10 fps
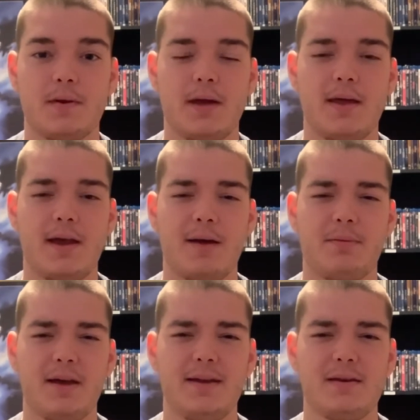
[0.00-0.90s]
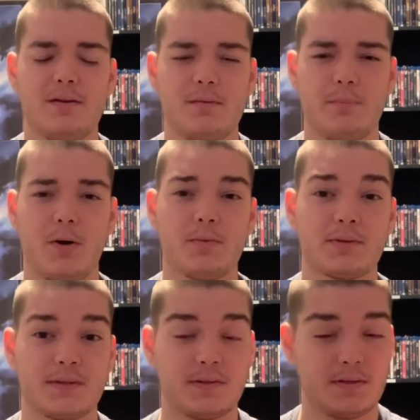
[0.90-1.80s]
and I plan to
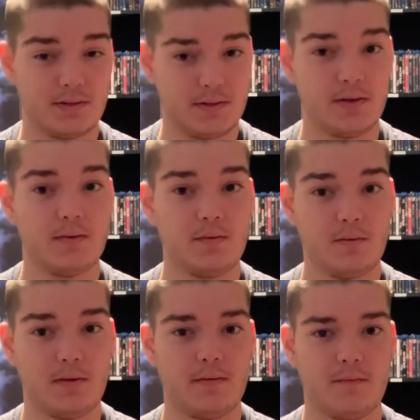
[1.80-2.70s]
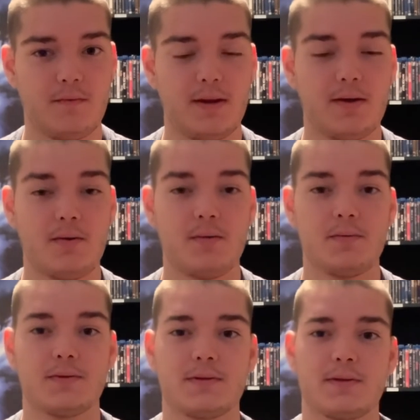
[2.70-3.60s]
post 2
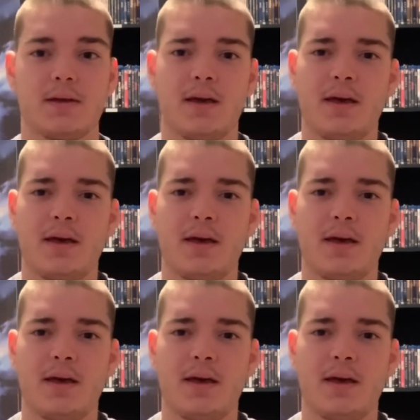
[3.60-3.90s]
videos